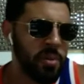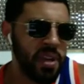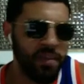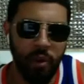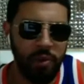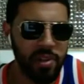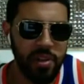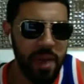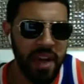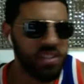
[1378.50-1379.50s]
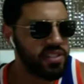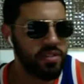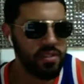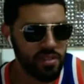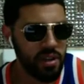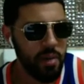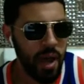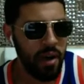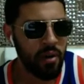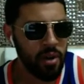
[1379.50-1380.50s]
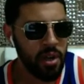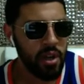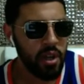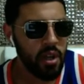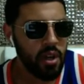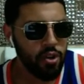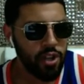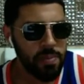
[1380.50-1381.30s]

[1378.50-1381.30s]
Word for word: be involved with the match somehow. Chris